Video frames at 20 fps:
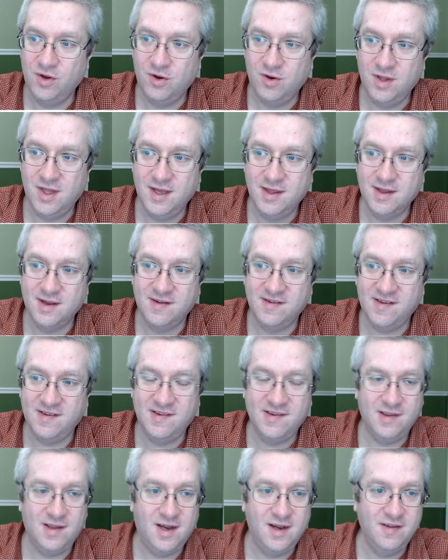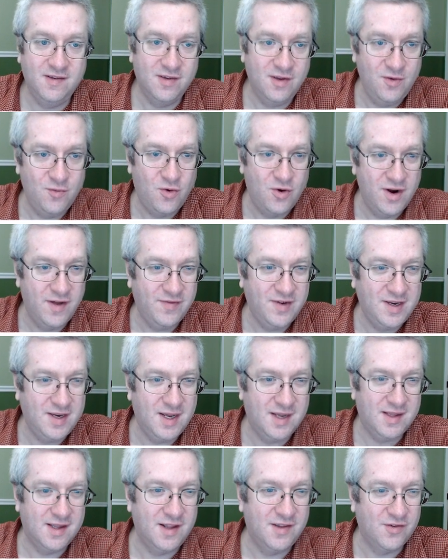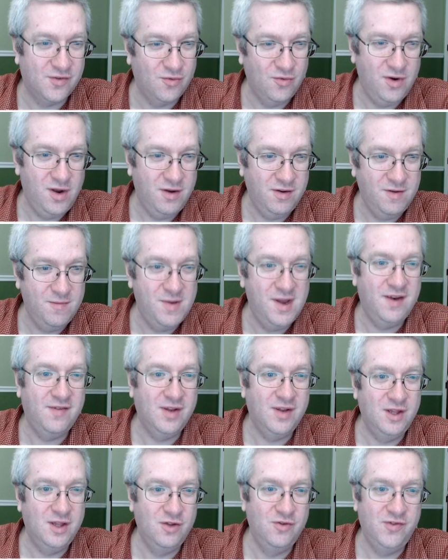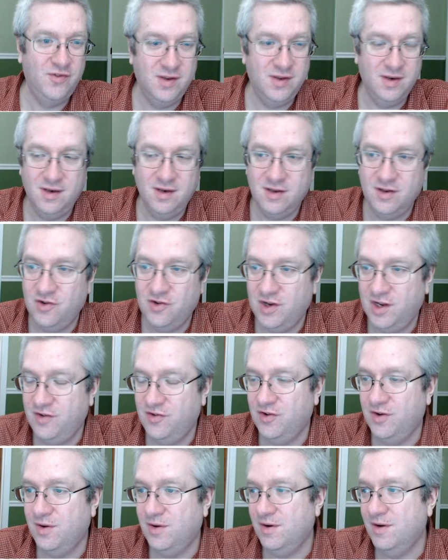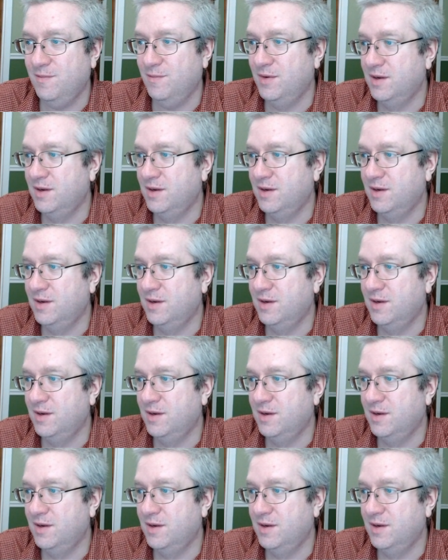I think it's a slot, so you won't have to take that screw out. You might have to loosen it to change an arm.